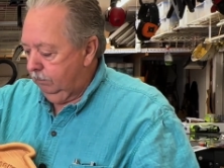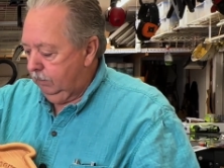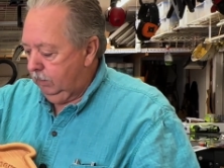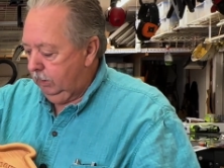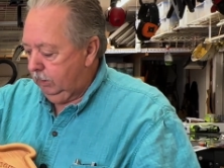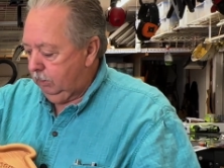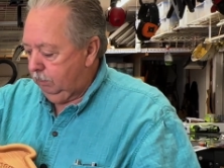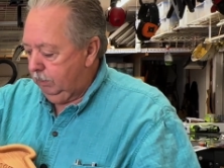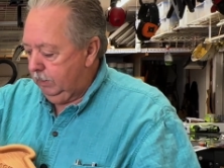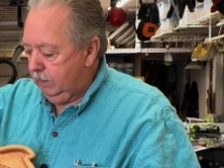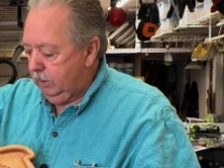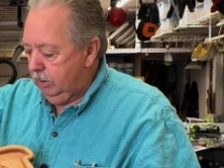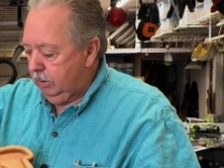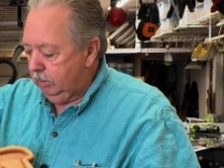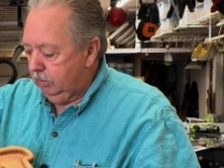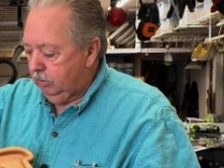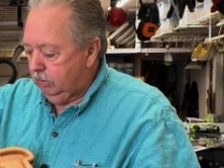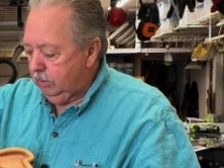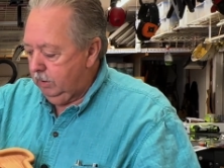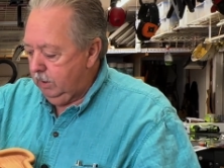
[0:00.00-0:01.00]
dish bit. You
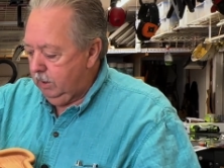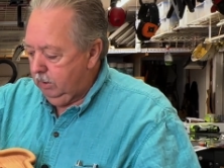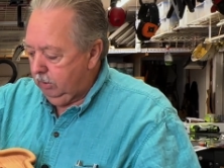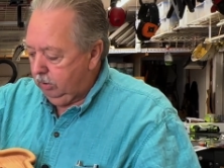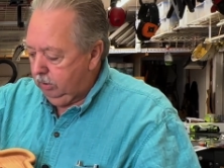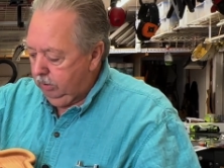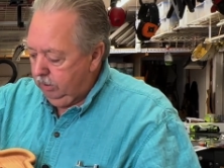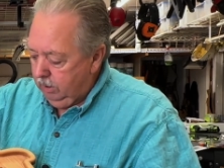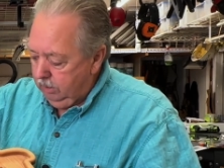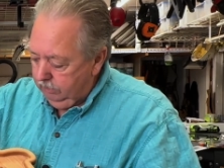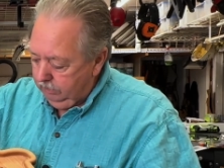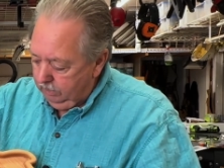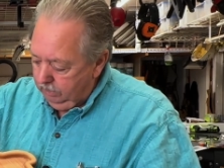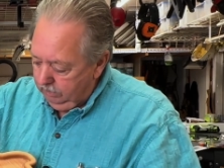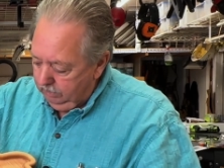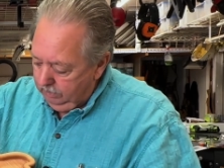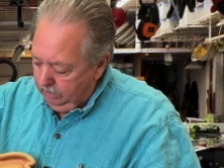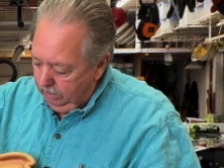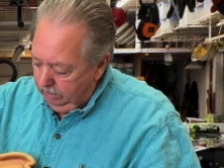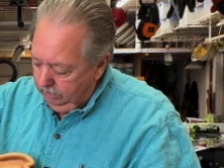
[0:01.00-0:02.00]
can see it can't
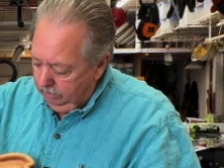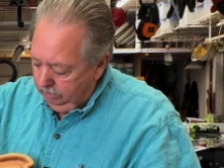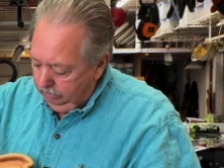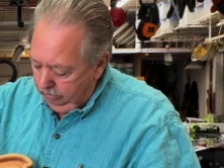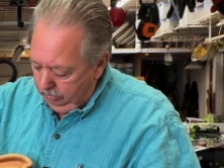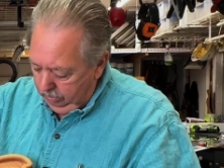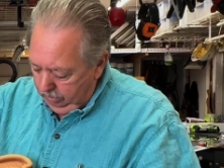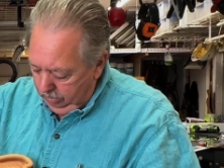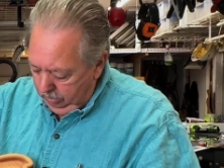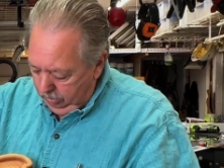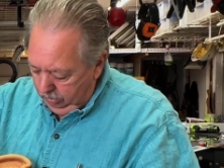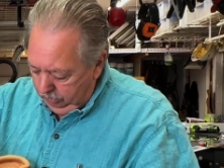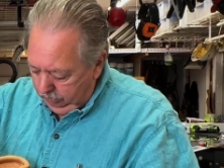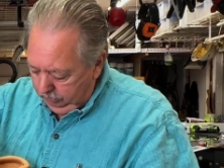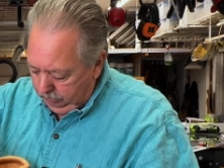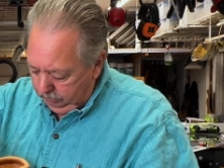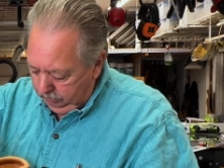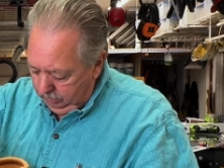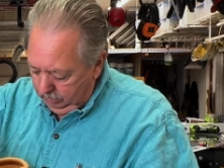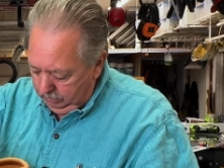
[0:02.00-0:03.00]
get down into the
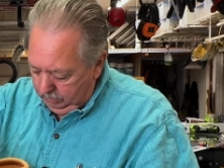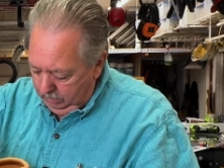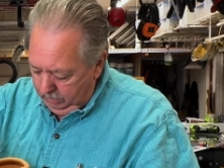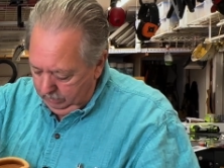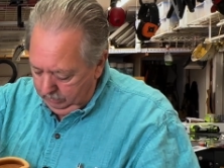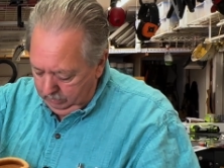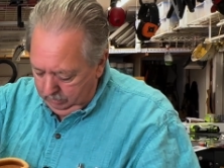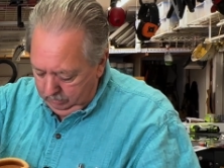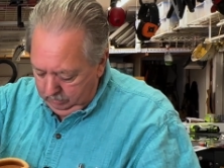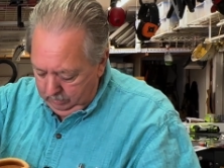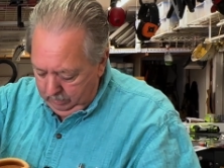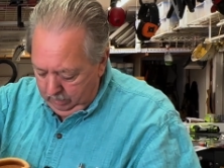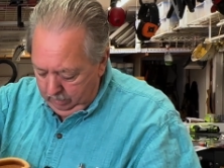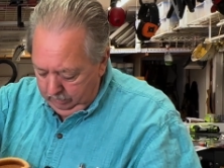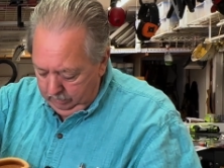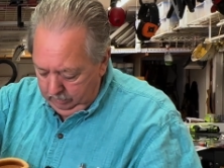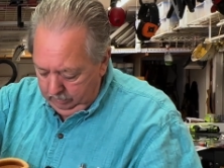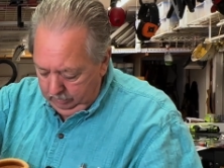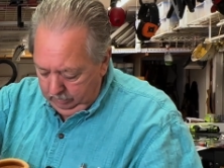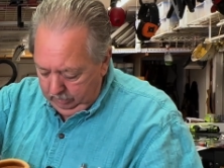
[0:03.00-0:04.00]
nose. It can't get
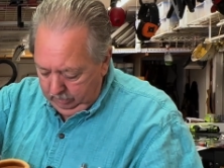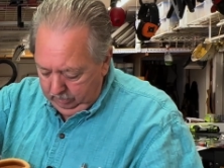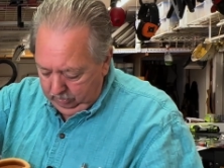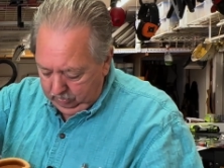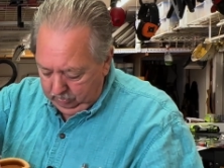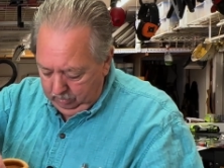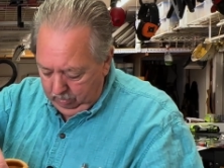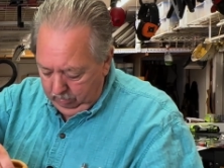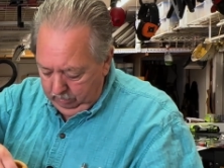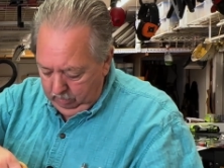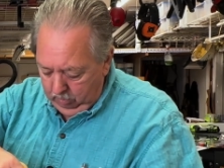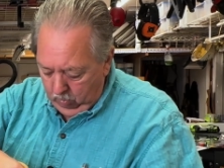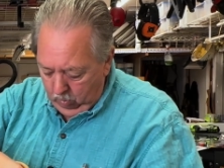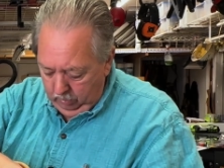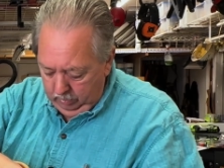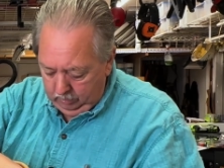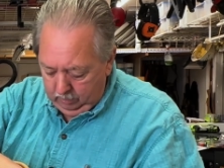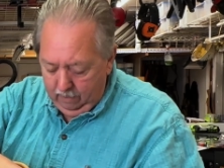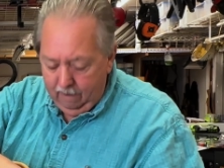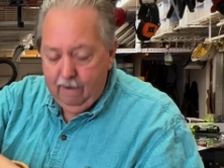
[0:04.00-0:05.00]
down into this area,
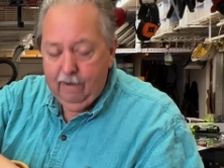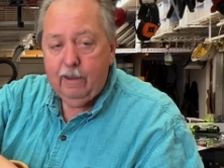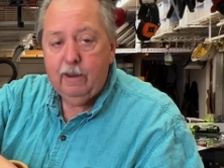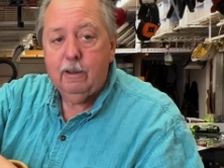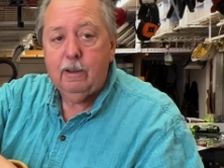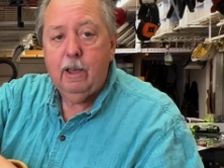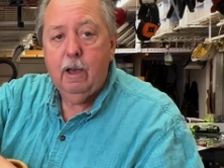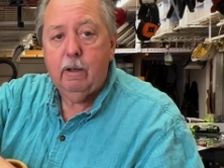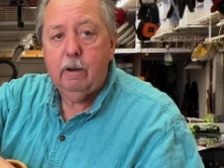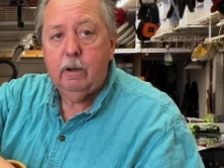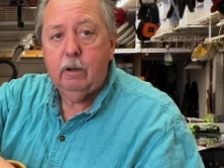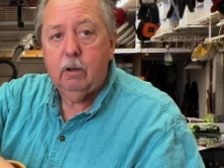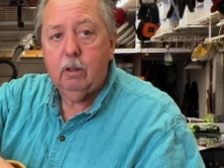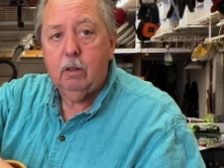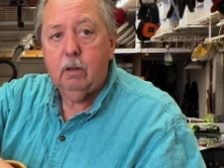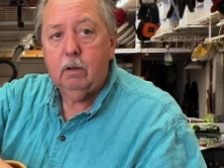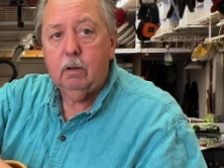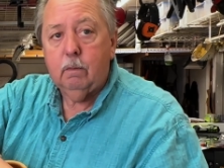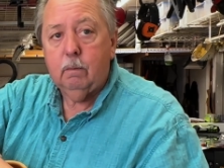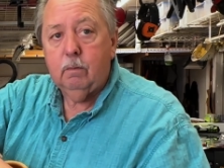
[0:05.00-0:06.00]
or it can't get down
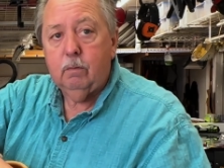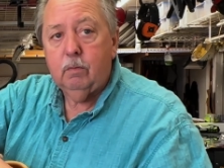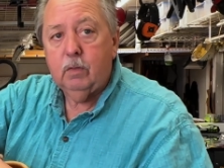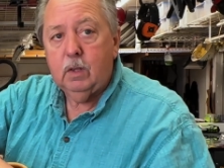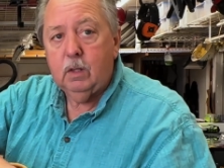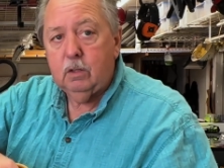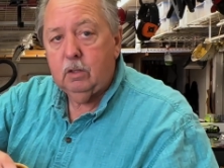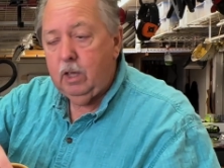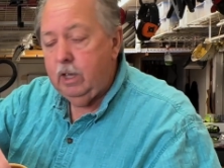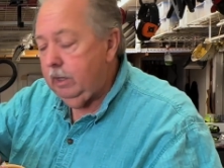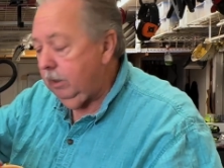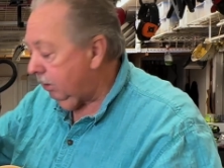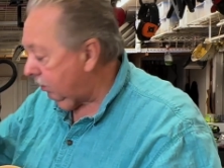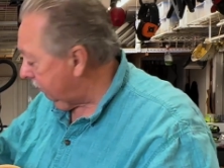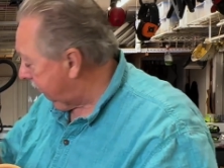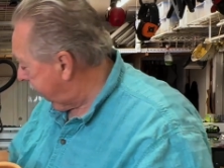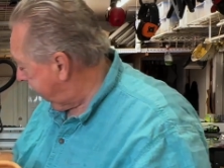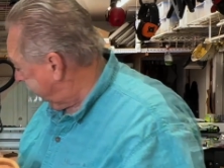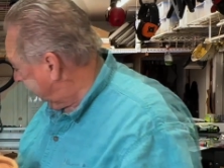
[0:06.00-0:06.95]
into the tail.